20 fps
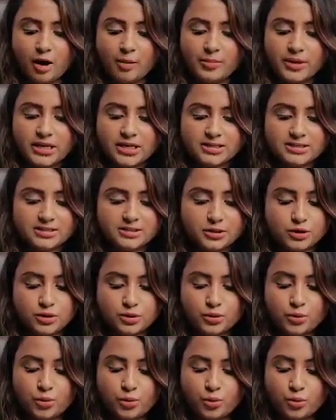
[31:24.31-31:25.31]
because
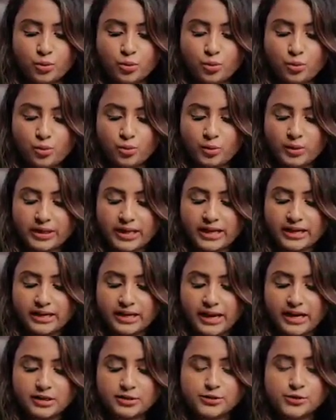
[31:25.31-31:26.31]
you can
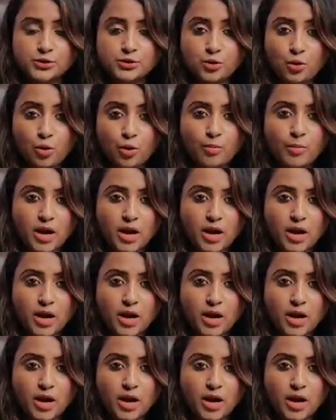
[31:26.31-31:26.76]
get so